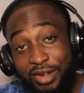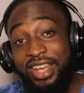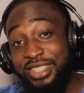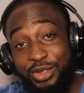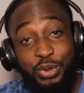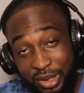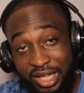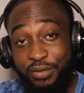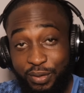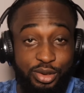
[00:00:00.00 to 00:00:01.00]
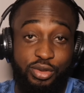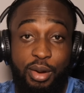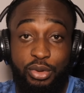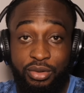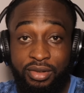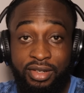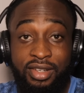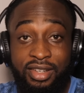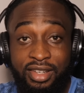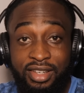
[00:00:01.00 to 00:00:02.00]
Now, that's a good thing for Dremo.
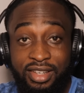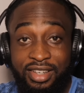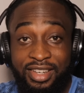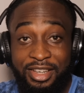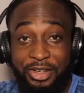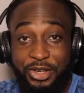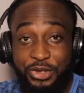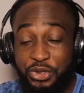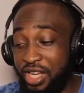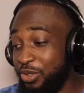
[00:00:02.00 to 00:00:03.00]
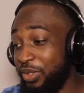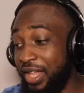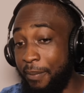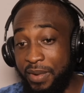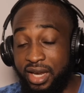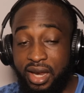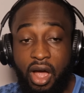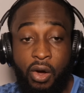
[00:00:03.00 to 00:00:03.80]
You get what I mean.